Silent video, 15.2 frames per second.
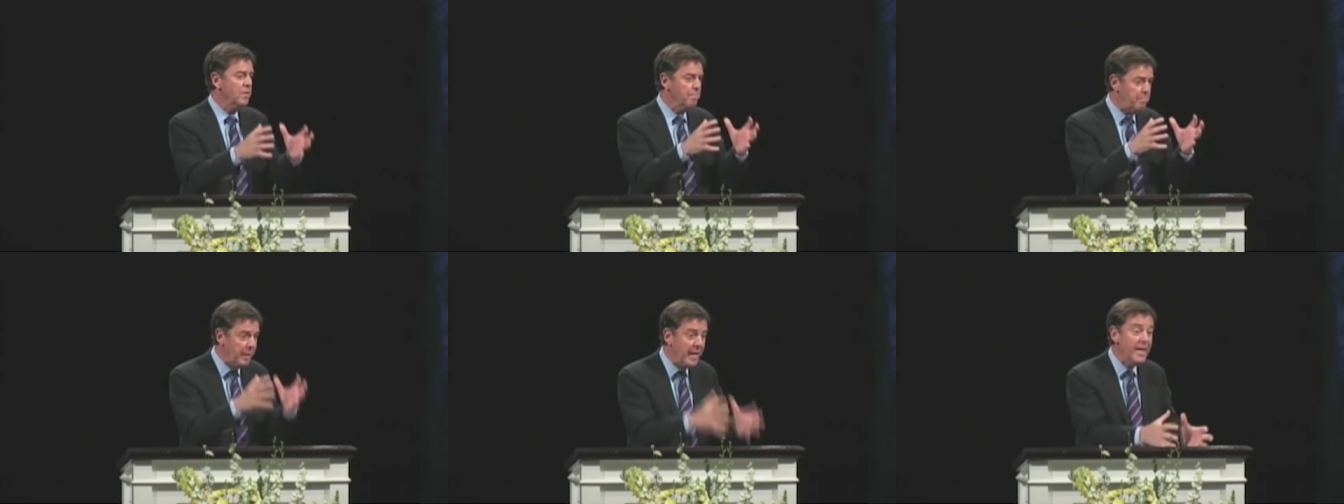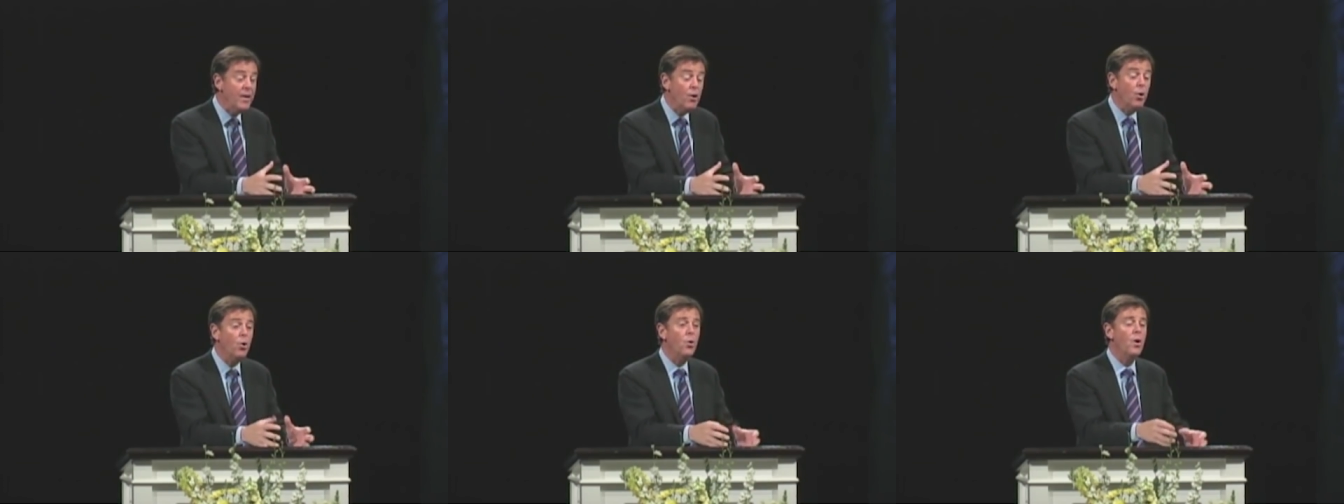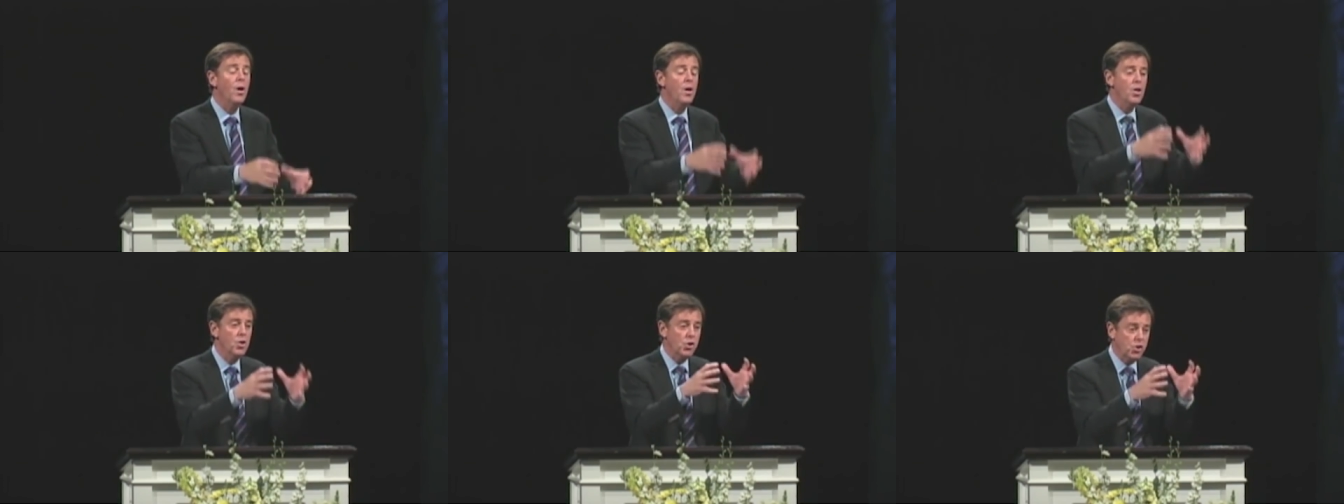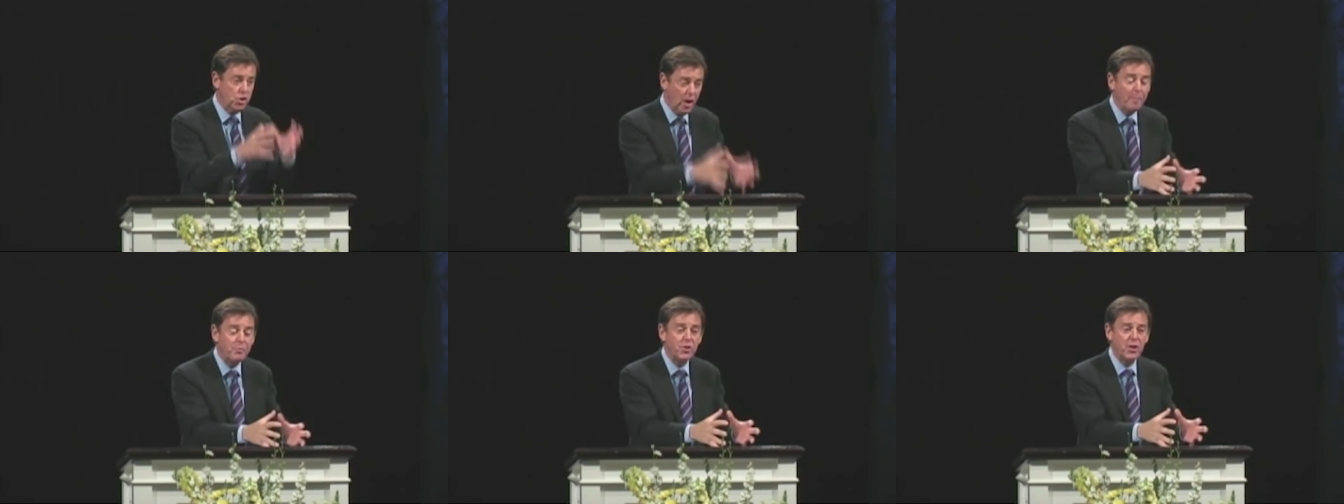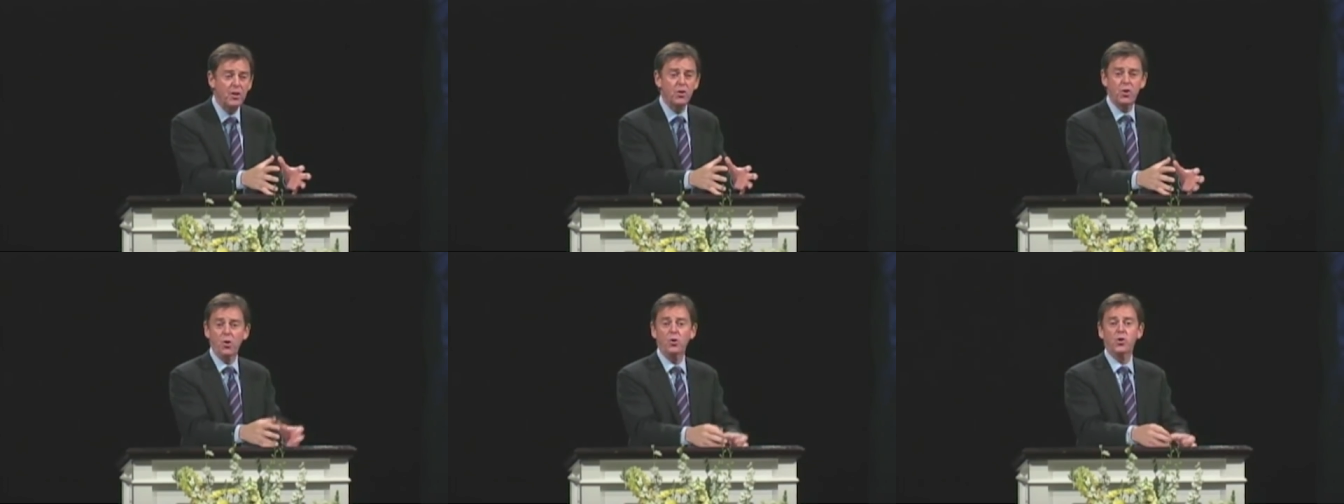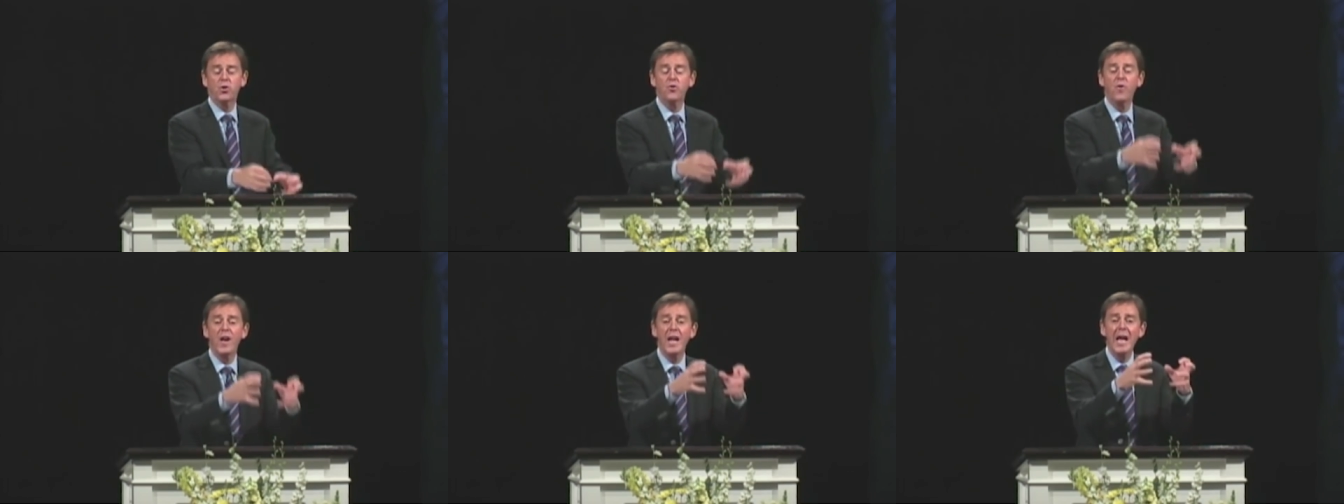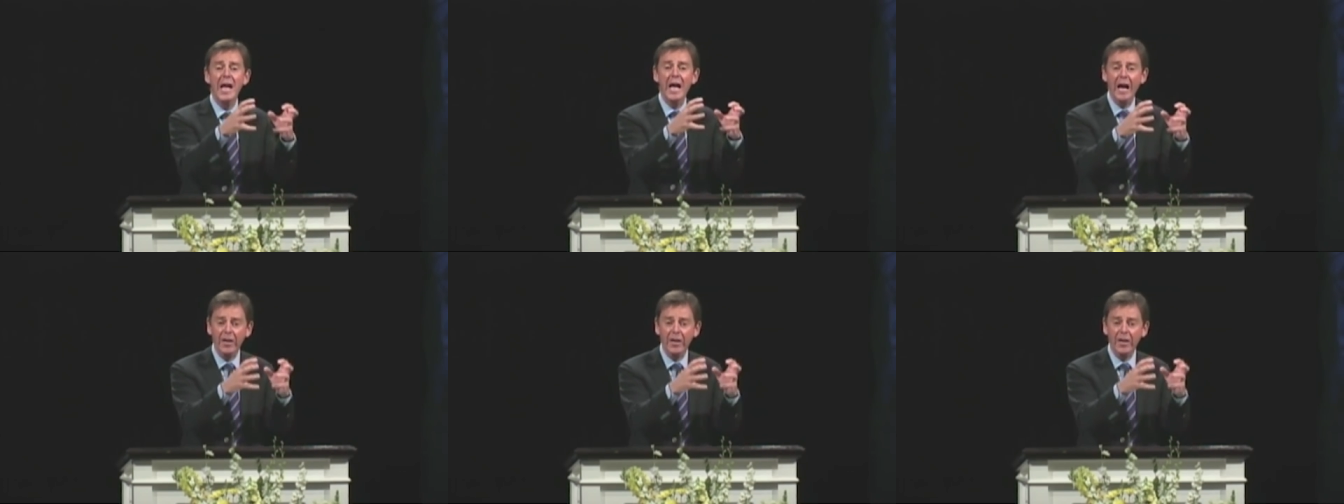penal substitutionary